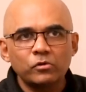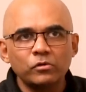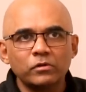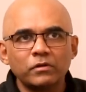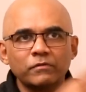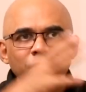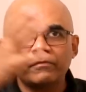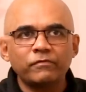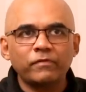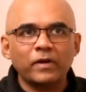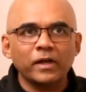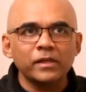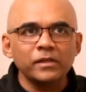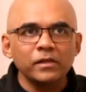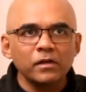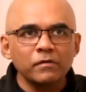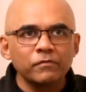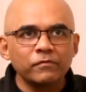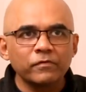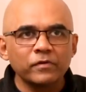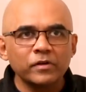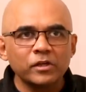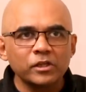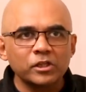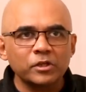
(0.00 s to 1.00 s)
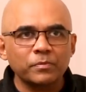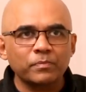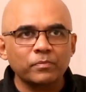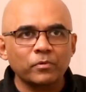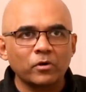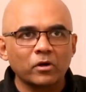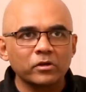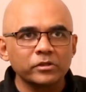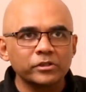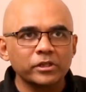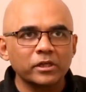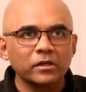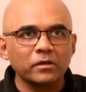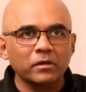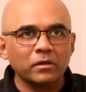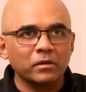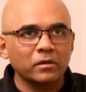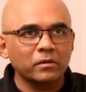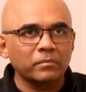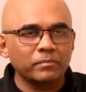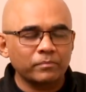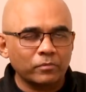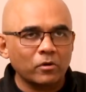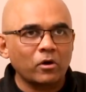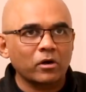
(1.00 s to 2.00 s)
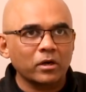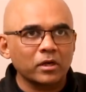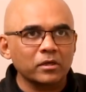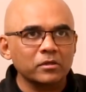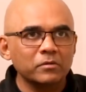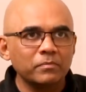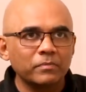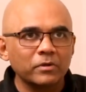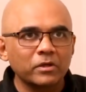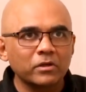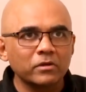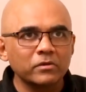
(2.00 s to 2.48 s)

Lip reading: to the final finished product,